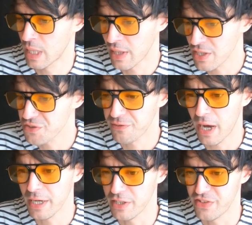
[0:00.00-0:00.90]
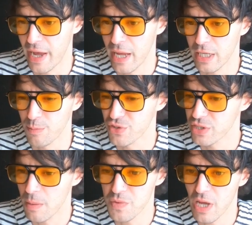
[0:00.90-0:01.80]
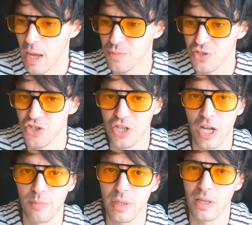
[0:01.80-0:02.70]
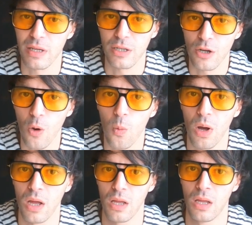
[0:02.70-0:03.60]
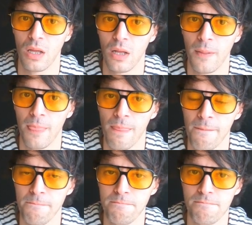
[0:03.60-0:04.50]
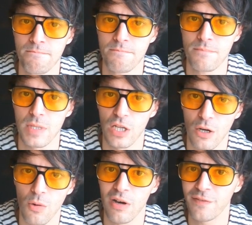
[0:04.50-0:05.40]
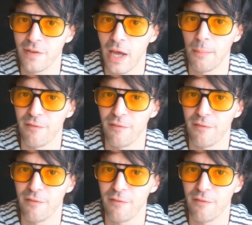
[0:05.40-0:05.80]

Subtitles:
And that's fine and dandy, but sometimes you just gotta be like, you know what? You know what, fam?